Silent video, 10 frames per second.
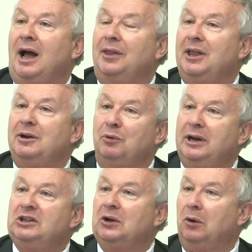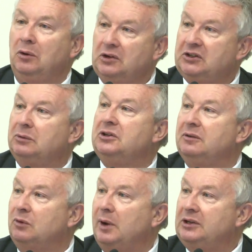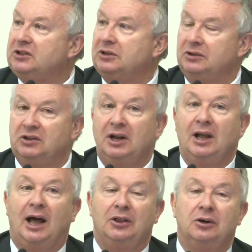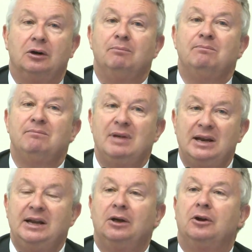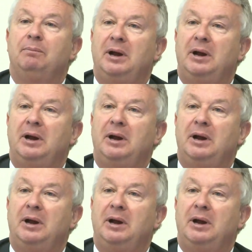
and they raise all sorts of questions. And there are many other